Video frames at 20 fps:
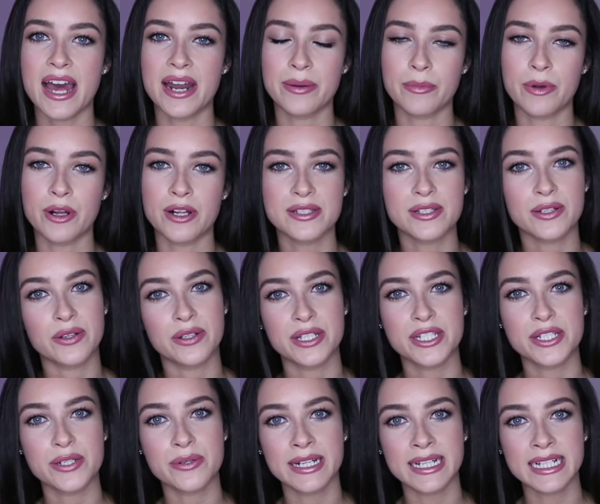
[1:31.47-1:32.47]
and I'm also going
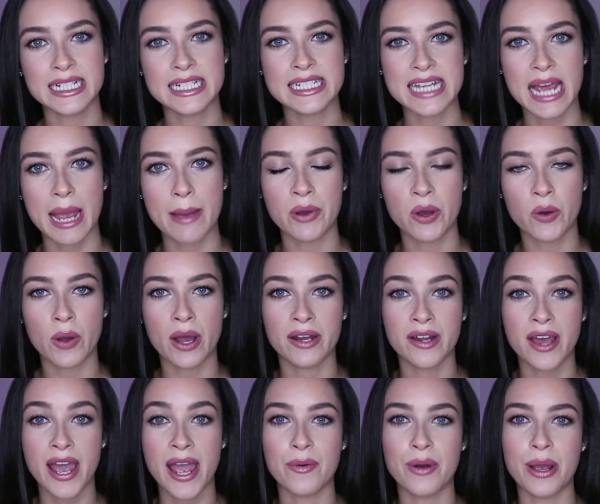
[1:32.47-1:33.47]
to do a little demo on
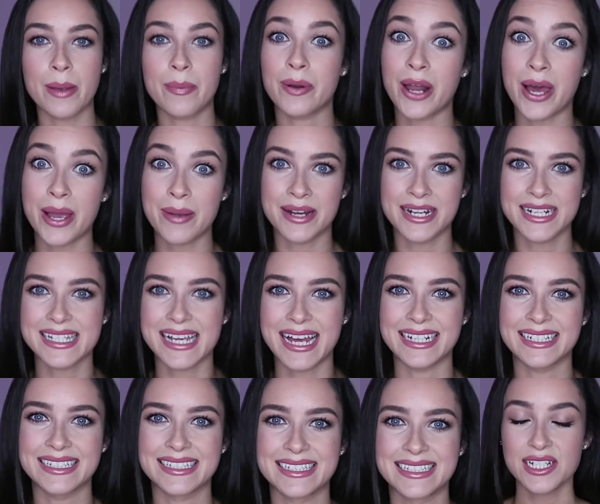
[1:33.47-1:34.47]
how I apply my
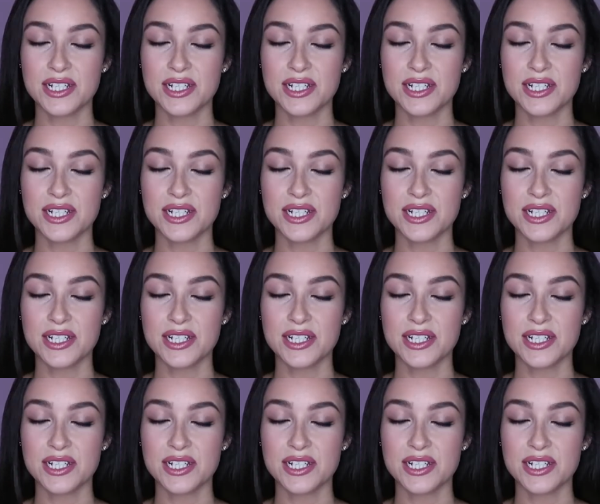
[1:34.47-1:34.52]
tan.